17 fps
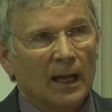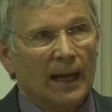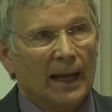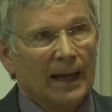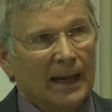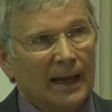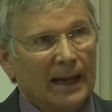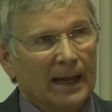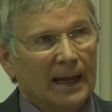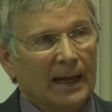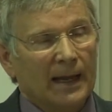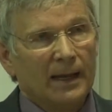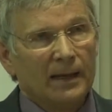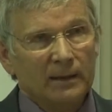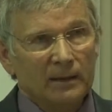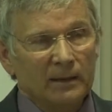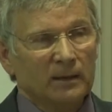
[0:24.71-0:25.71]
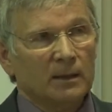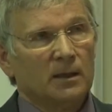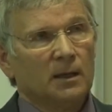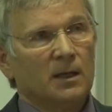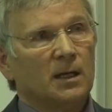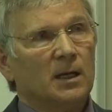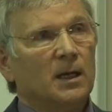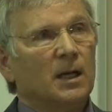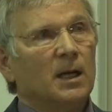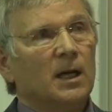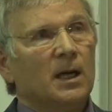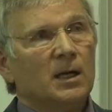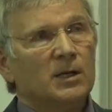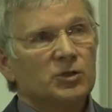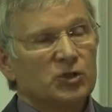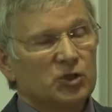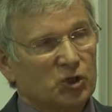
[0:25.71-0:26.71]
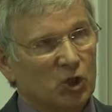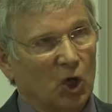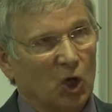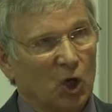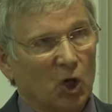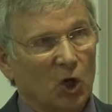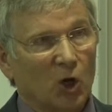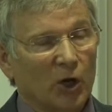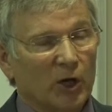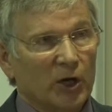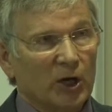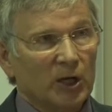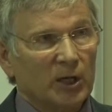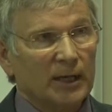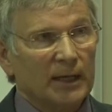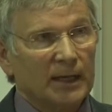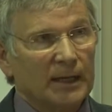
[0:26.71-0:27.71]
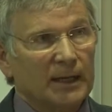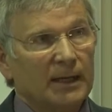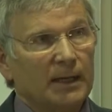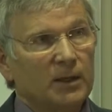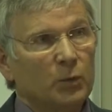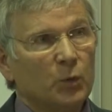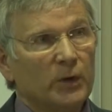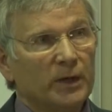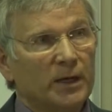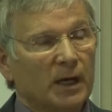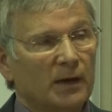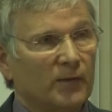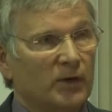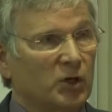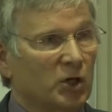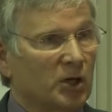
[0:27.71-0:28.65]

And so early in recovery,